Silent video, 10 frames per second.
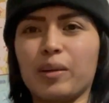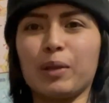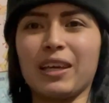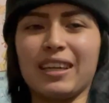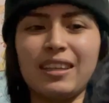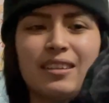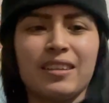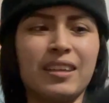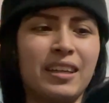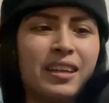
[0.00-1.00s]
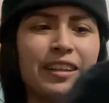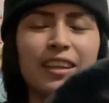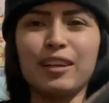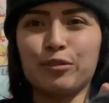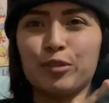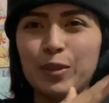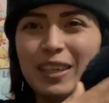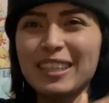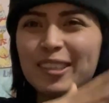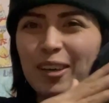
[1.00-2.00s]
a plain like furry.
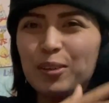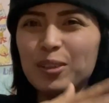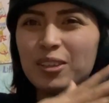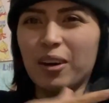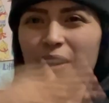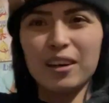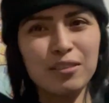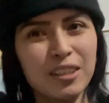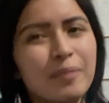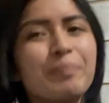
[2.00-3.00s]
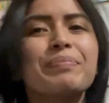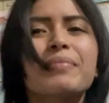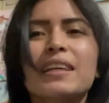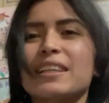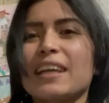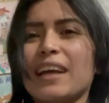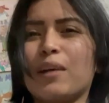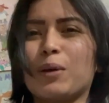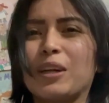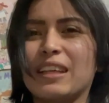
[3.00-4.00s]
It's so soft because like I
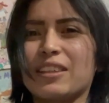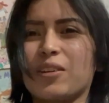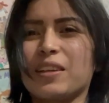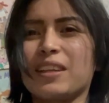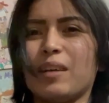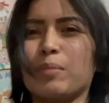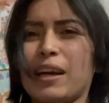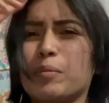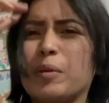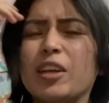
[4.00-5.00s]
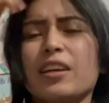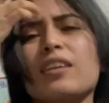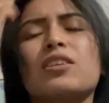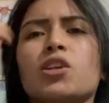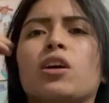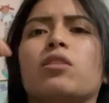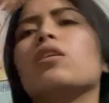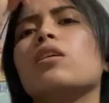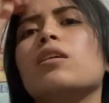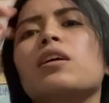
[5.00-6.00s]
wear this all the time, black beanie. So
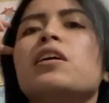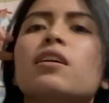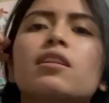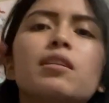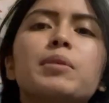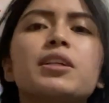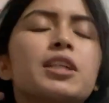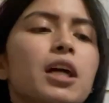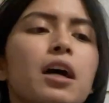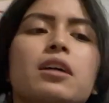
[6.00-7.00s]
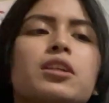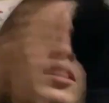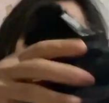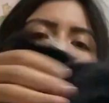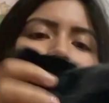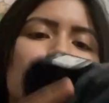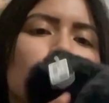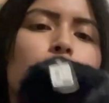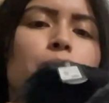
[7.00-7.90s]
let me just show you